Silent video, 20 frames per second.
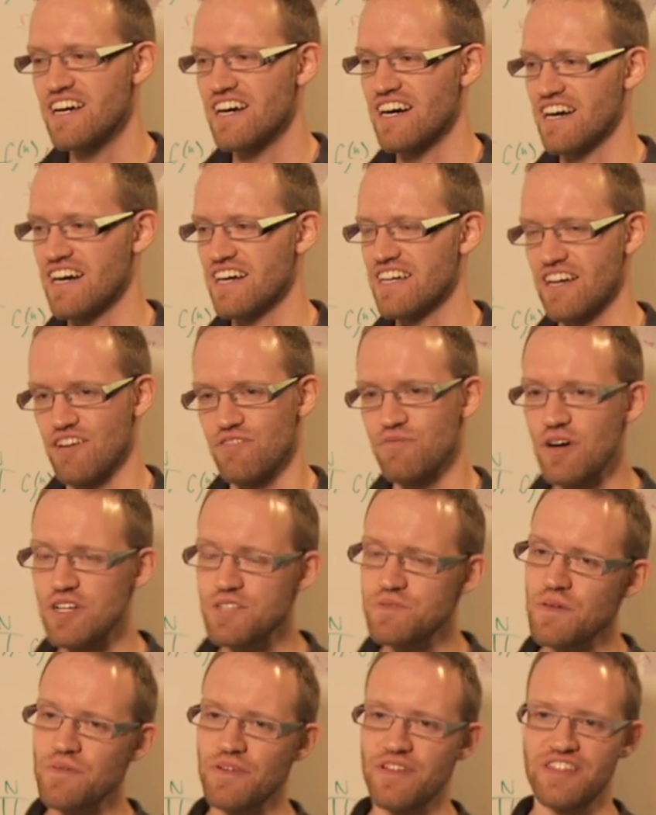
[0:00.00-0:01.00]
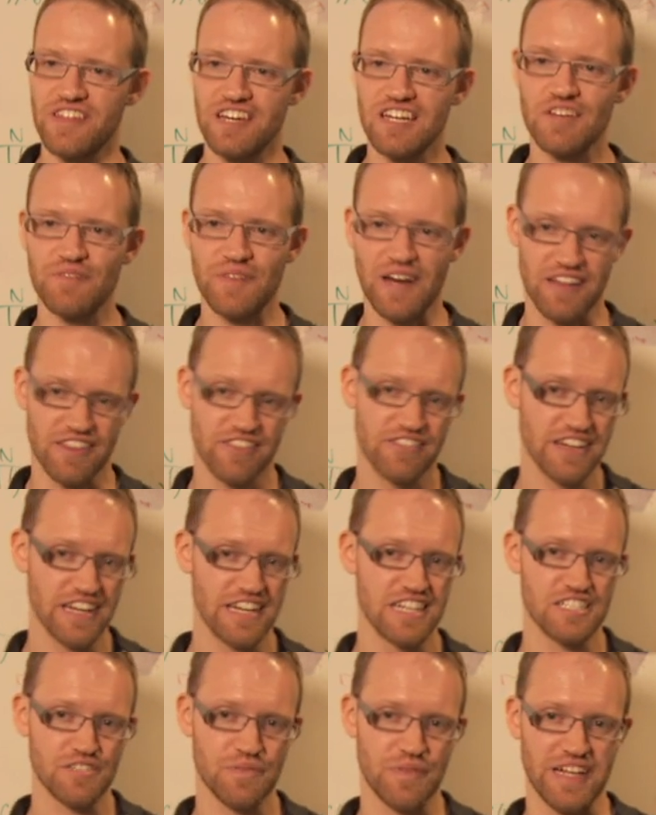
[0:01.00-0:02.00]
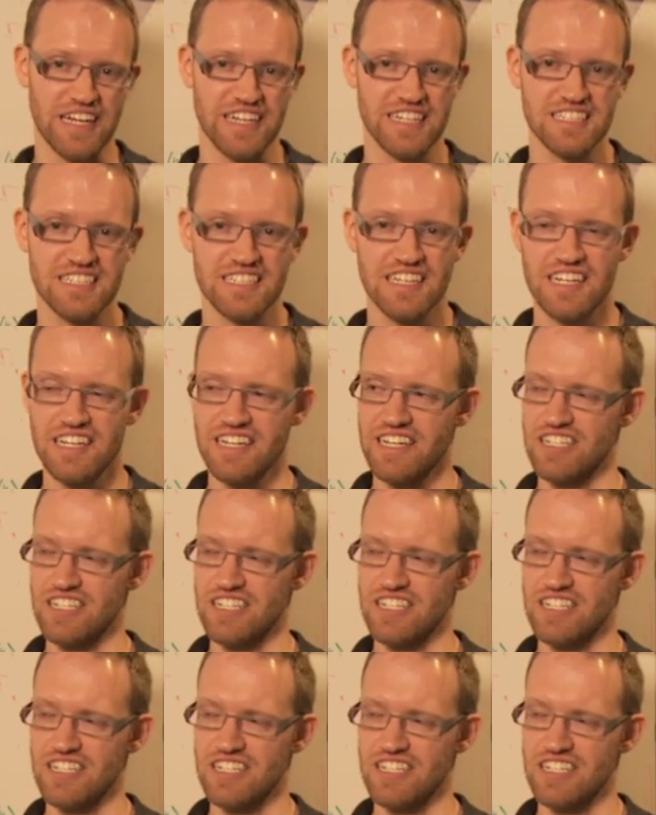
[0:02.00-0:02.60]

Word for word: Now, most people think about 3D displays